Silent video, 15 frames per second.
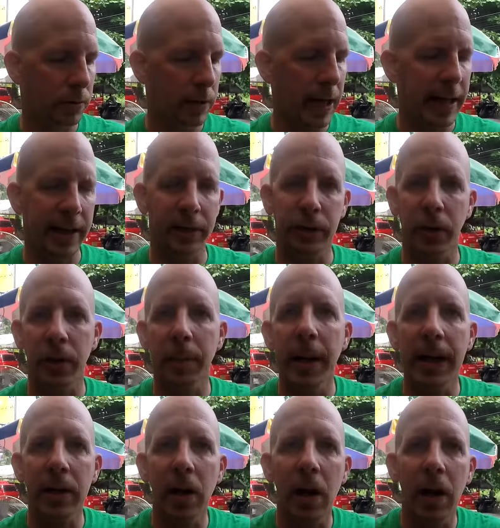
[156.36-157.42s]
And it turned
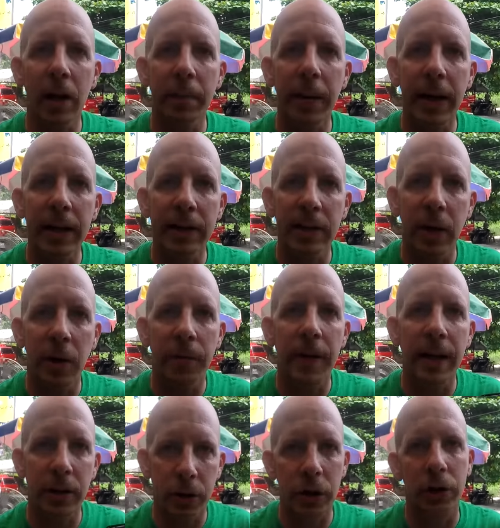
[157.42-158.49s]
back on by itself,
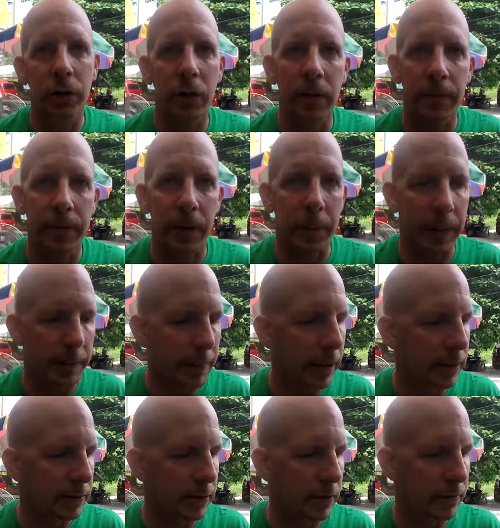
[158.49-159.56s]
and it just started filming by
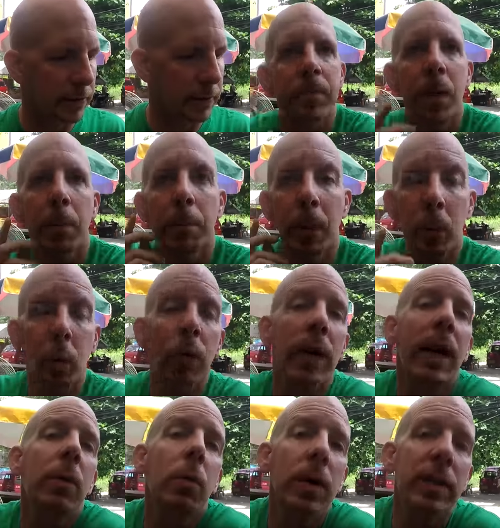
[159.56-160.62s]
itself. But what
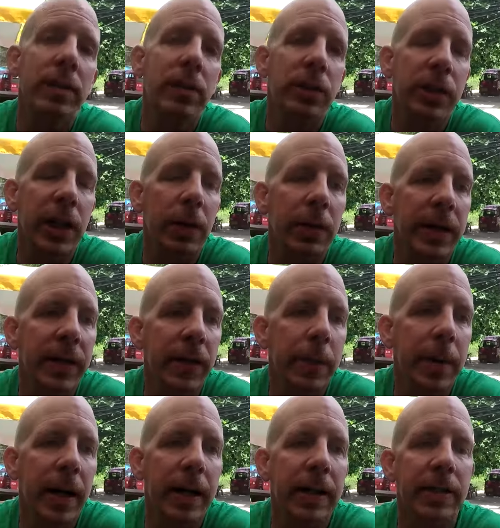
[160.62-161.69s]
I wanted to share with
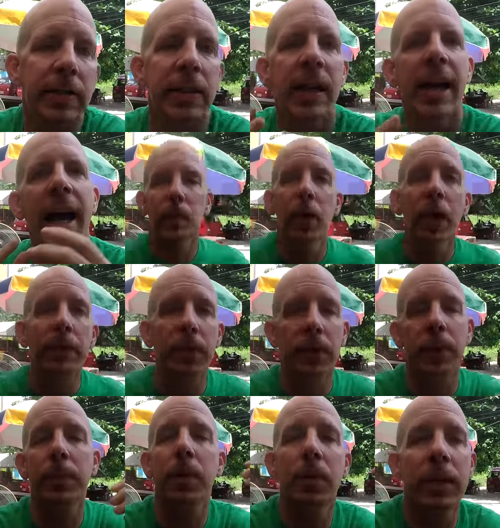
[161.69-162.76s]
everybody is I love to
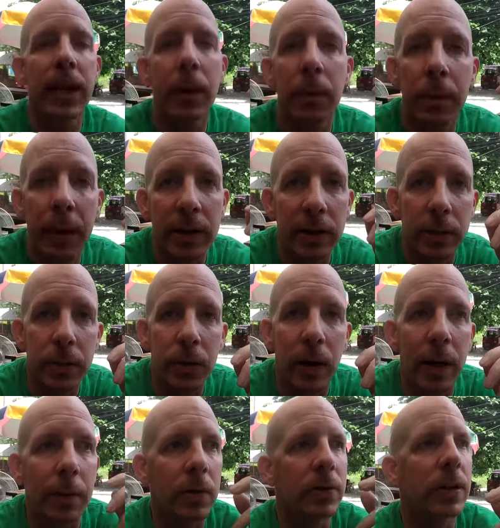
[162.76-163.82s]
communicate with my
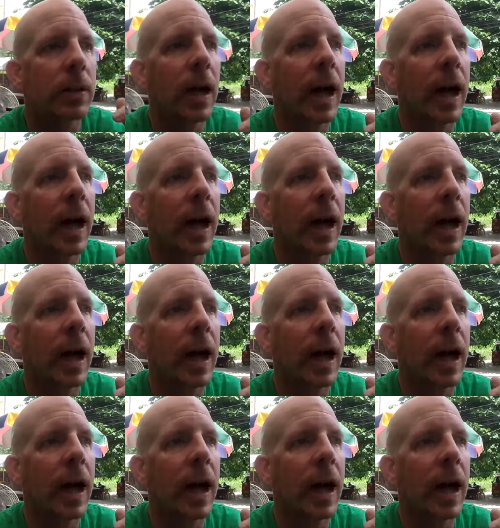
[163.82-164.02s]
subscribers.